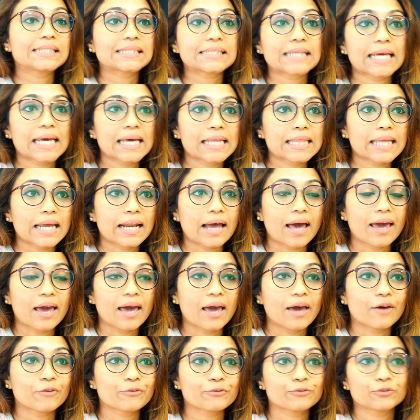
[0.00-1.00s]
say that I
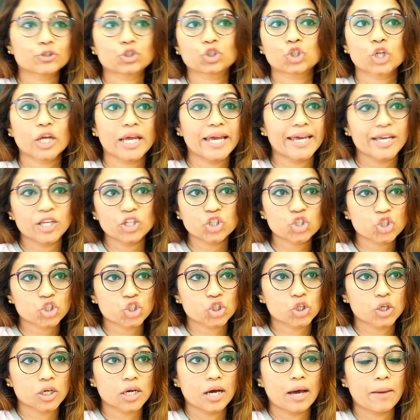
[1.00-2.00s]
have changed
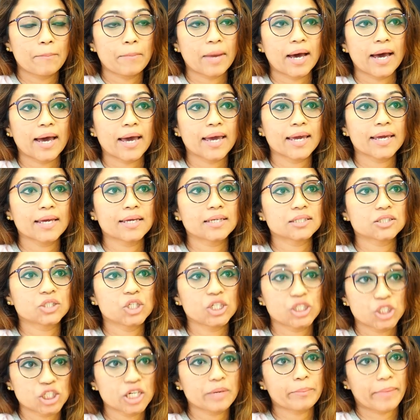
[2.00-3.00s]
my
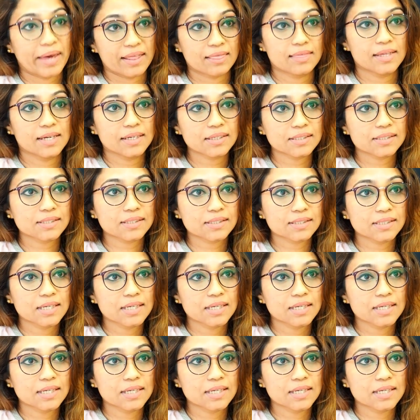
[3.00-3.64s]
teaching methods.